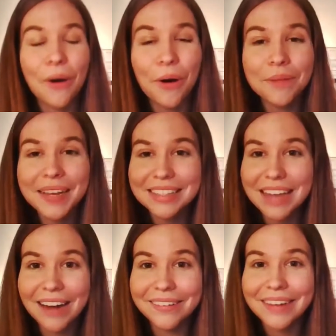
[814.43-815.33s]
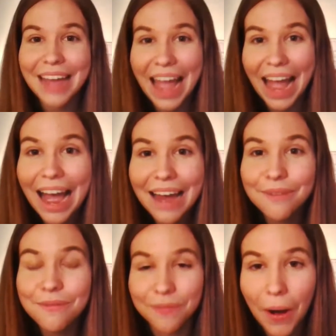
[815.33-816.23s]
Old MacDonald Had
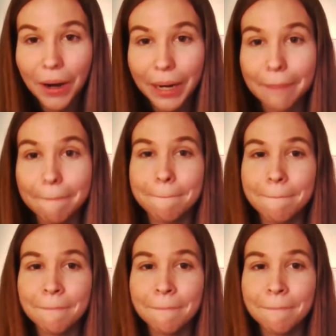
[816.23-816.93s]
a Farm.